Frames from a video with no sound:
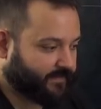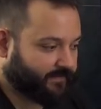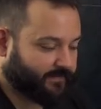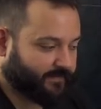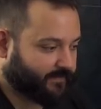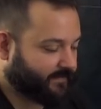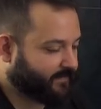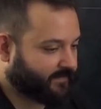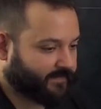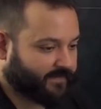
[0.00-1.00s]

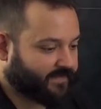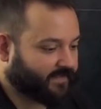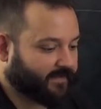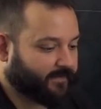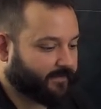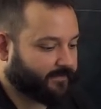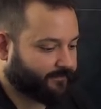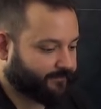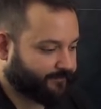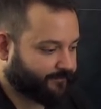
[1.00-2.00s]

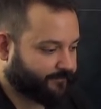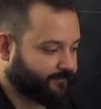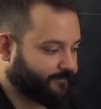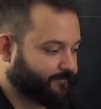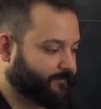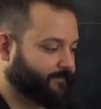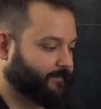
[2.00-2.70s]
No words are spoken by the person on screen.